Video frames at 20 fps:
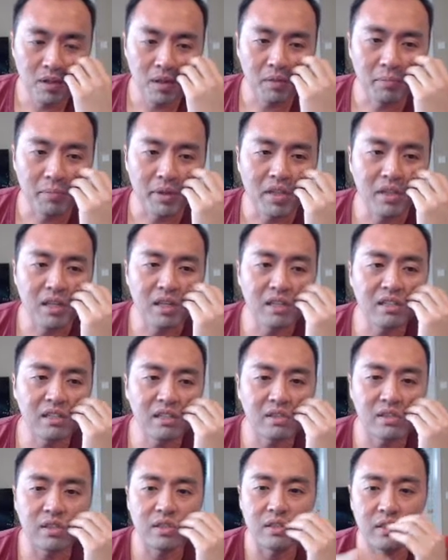
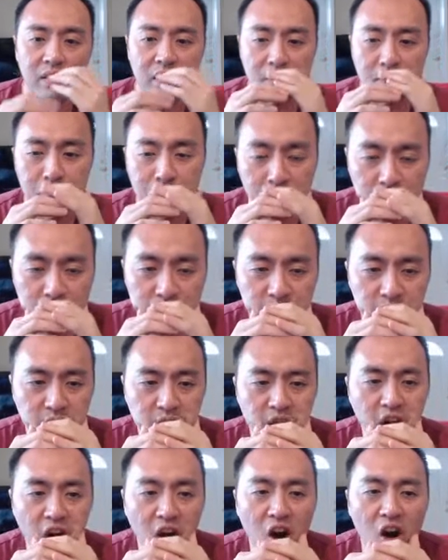because this
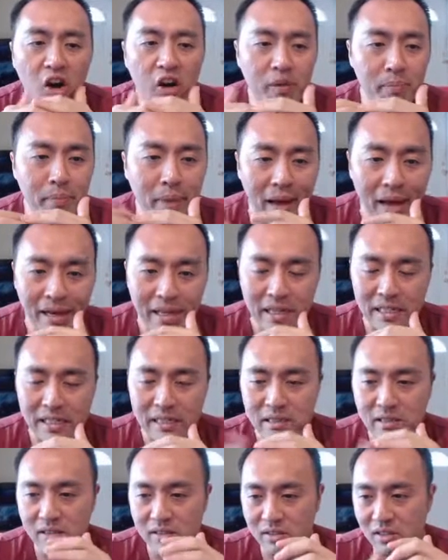builder
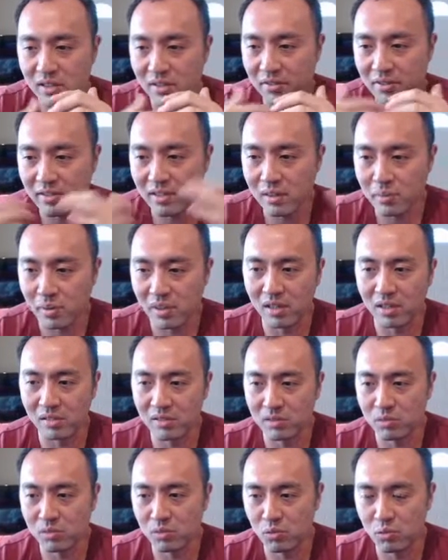automatically does everything
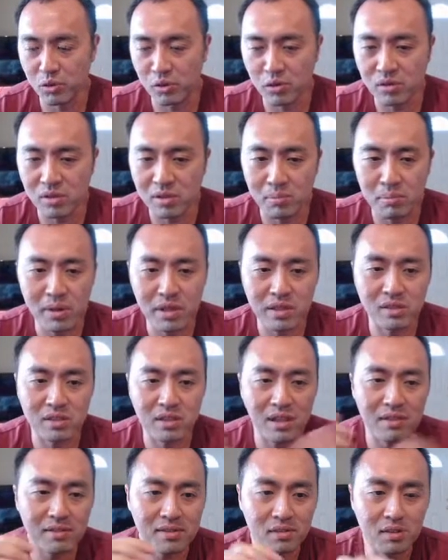because we use embedded
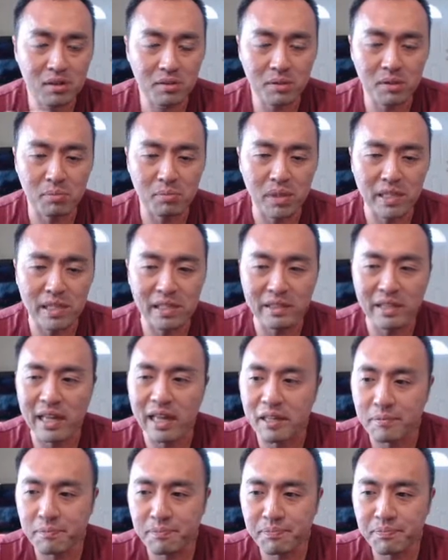JavaScript, meaning
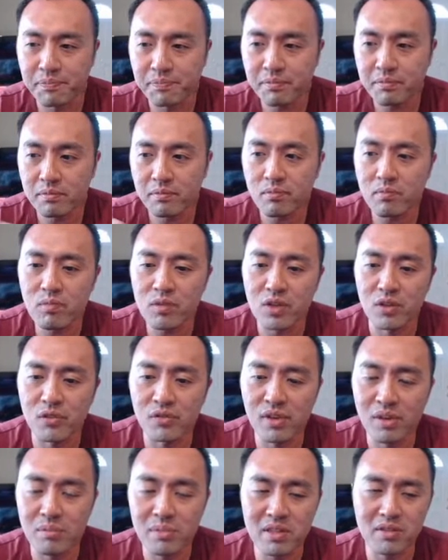that if
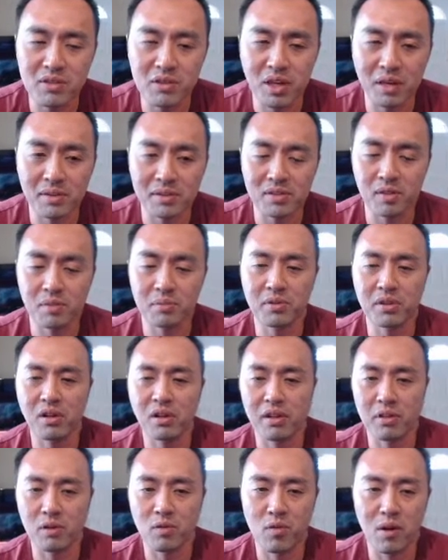you embed this JavaScript
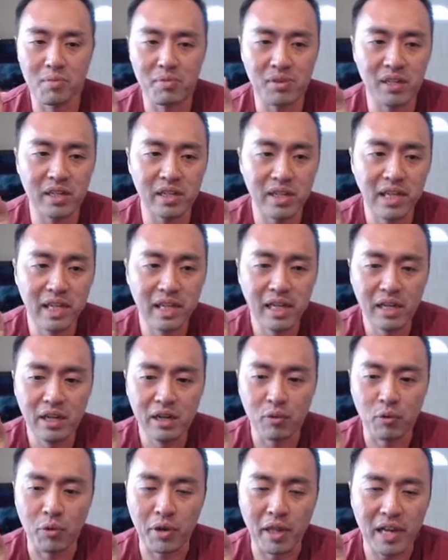on your website,
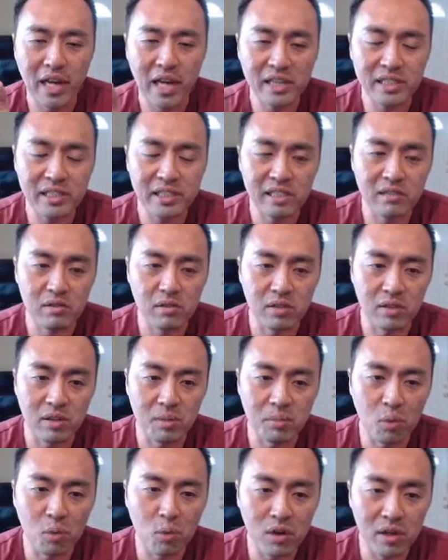we can actually,
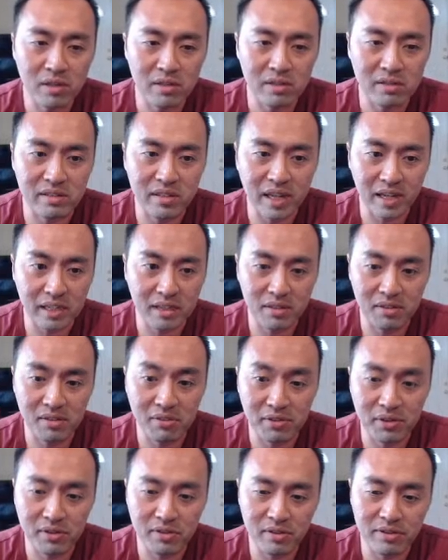number one, detect the
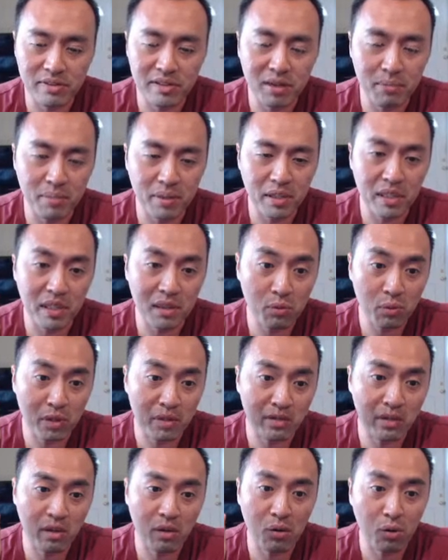visitor's IP, and we
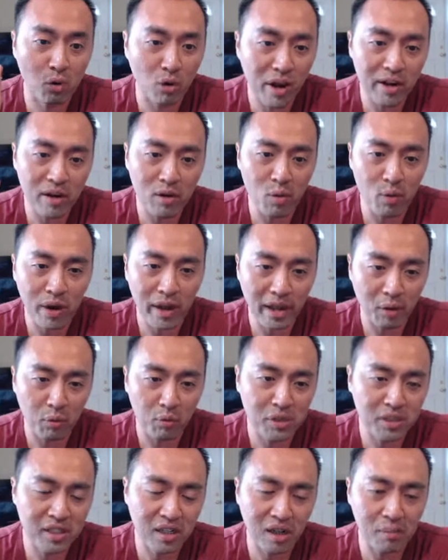can tell right away
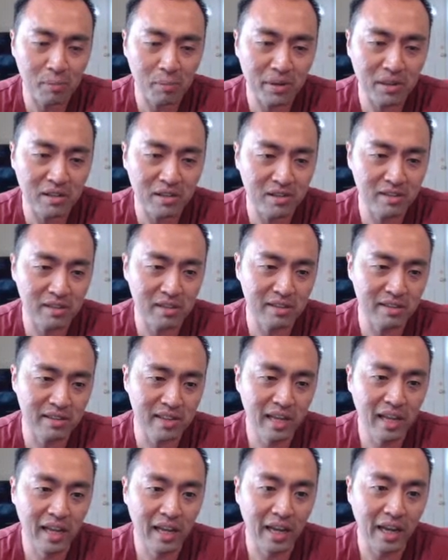which company this is,
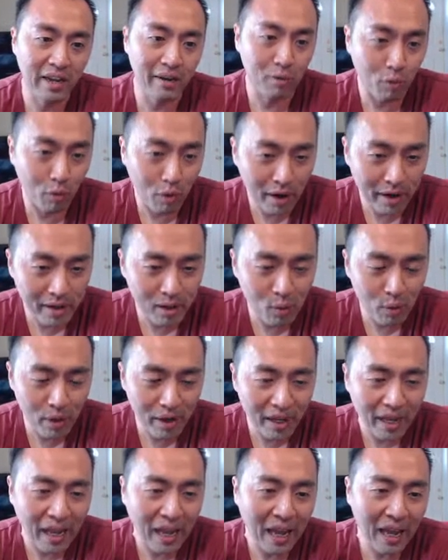and right
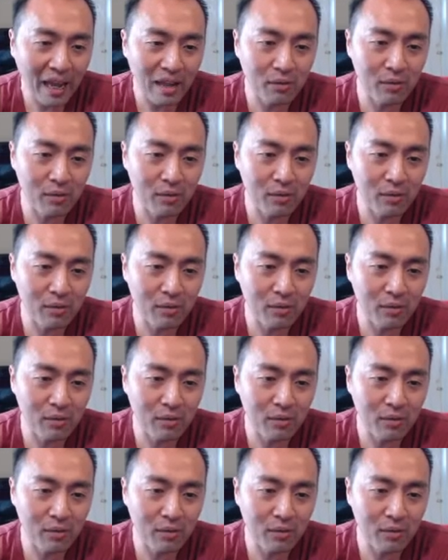away add